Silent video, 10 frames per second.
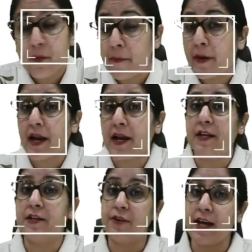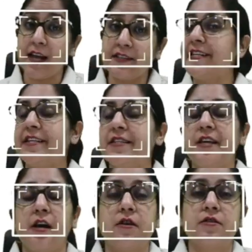but in reality, they
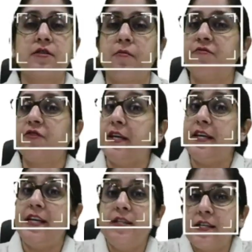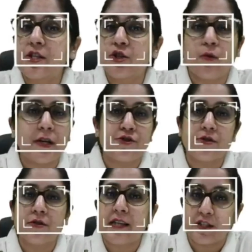are some of the easiest
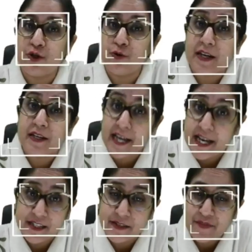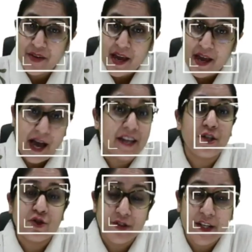questions that you can get. And in
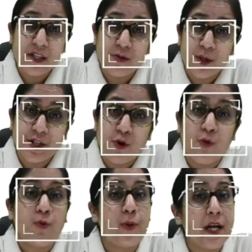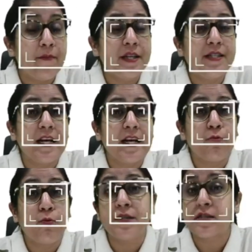today's video, we'll be dealing
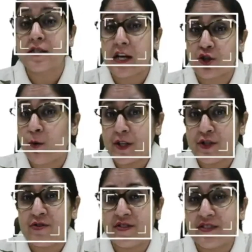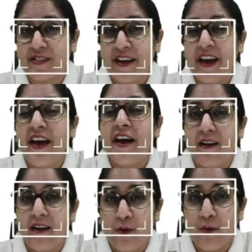with such questions.
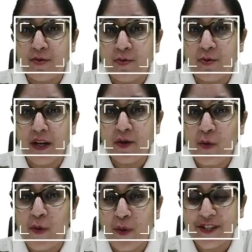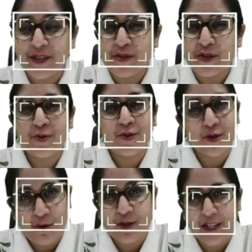Hello everyone, welcome to
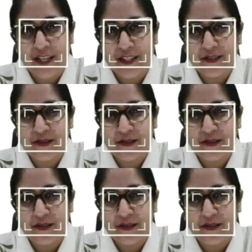Score Settled.